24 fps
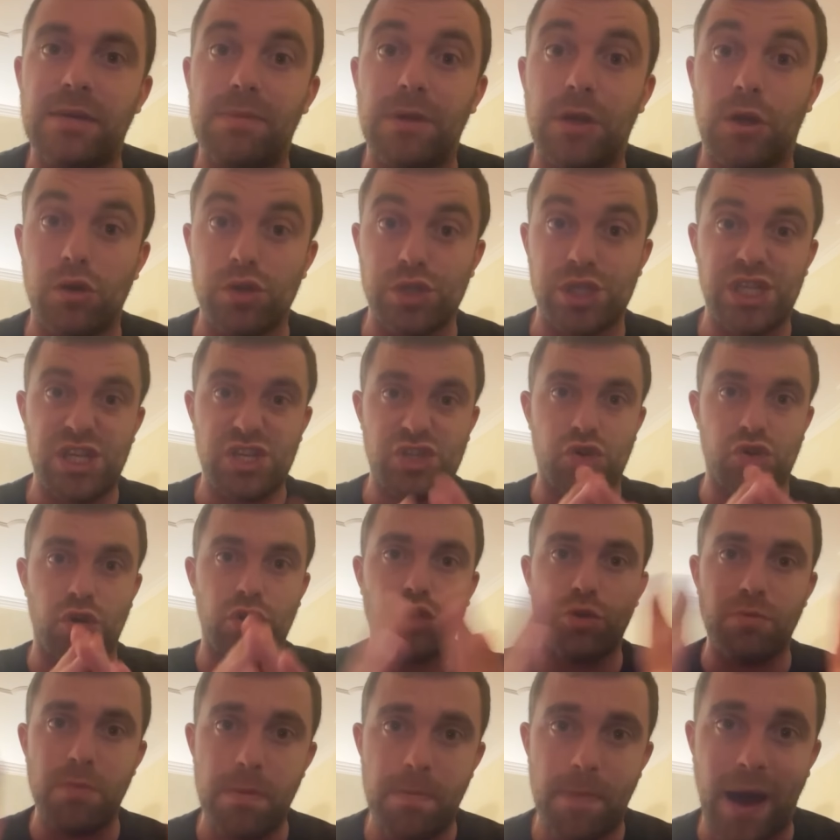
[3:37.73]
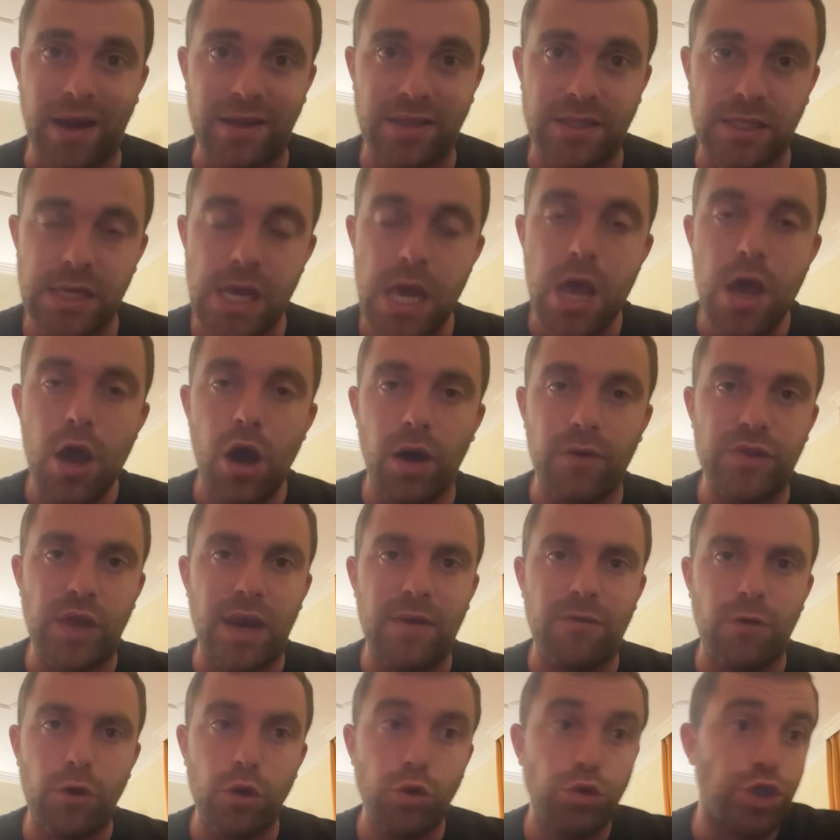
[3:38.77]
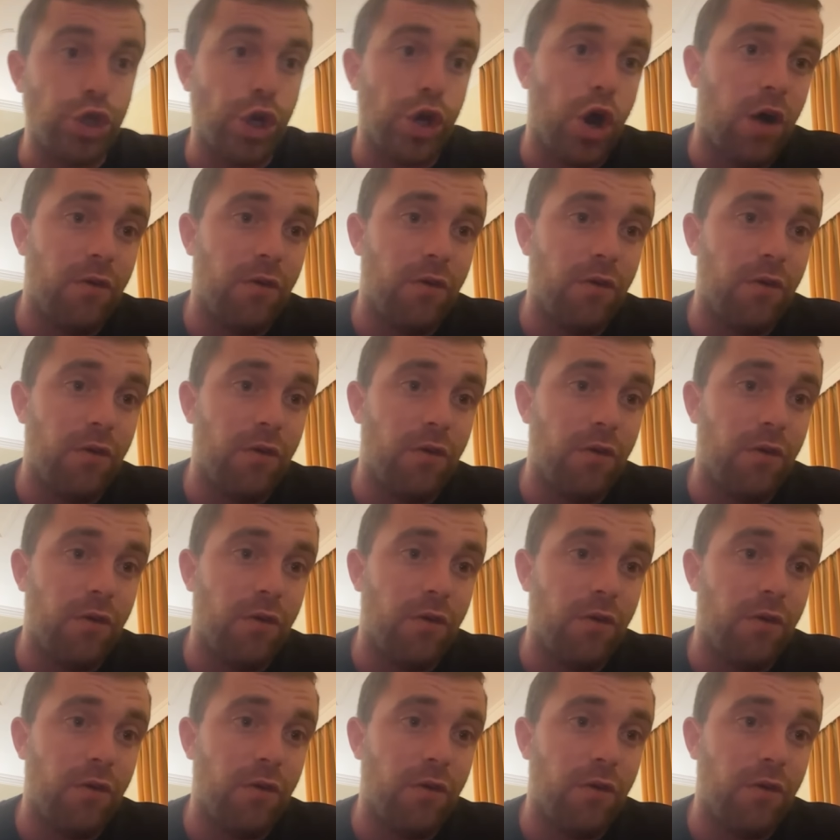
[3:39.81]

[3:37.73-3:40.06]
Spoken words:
because this is going to be part of the revolution.